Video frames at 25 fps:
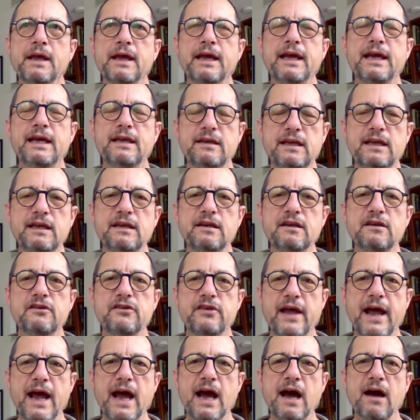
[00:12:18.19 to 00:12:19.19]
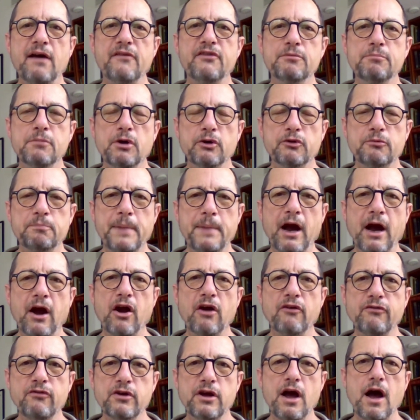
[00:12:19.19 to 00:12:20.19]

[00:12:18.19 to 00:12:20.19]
he needed to have the most powerful